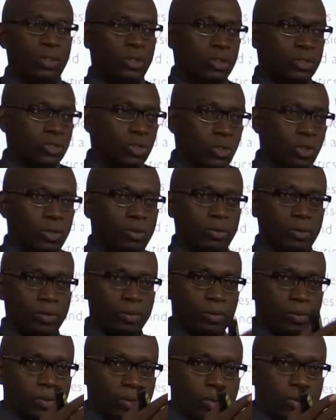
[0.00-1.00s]
So
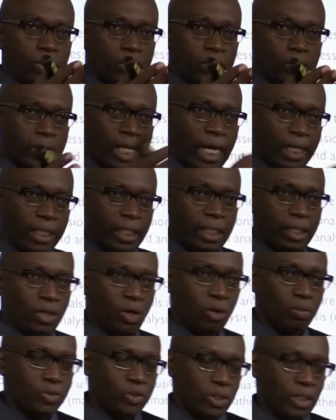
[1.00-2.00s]
Naki
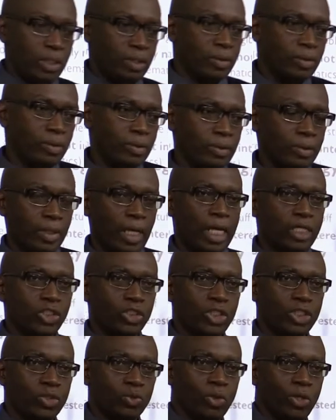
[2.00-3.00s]
comes in and
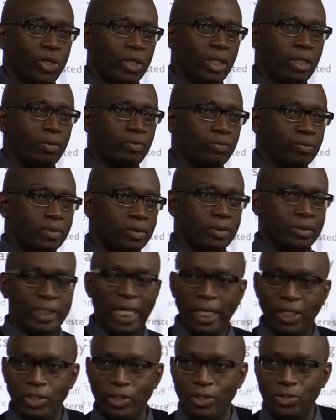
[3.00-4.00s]
she's working
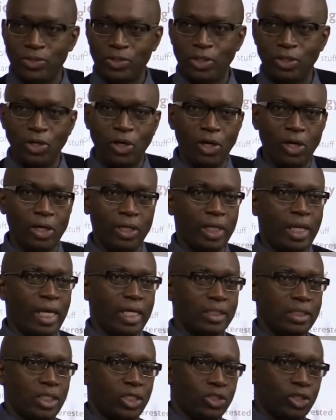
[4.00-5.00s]
10 years in the
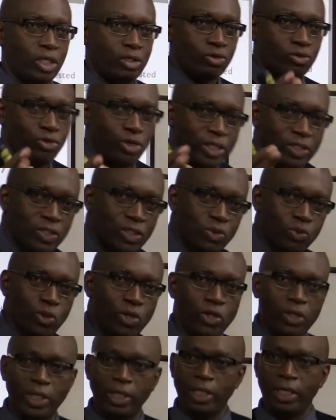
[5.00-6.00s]
organization. Grace is
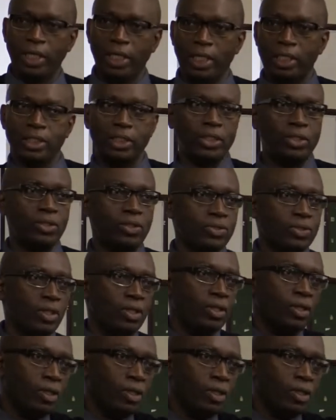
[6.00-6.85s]
working 8 years.